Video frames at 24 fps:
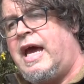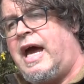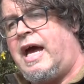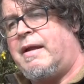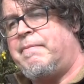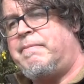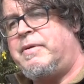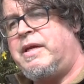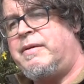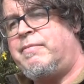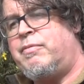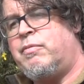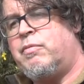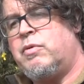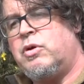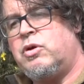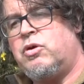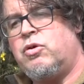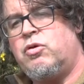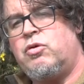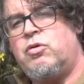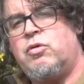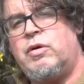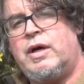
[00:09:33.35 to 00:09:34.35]
And people will
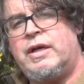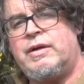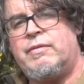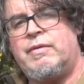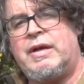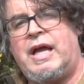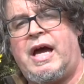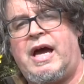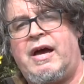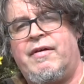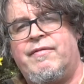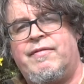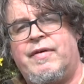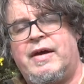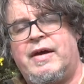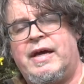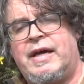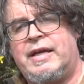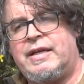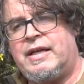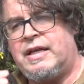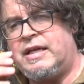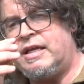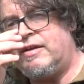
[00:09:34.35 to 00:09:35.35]
go and they will have,
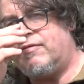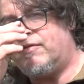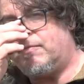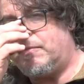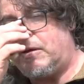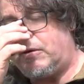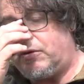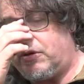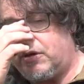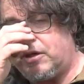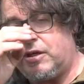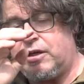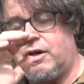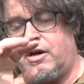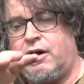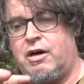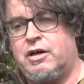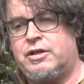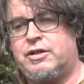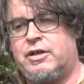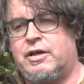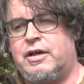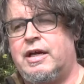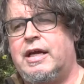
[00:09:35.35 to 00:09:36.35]
they'll leave them out on the
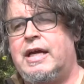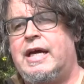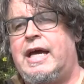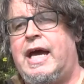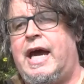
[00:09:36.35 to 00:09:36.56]
altar,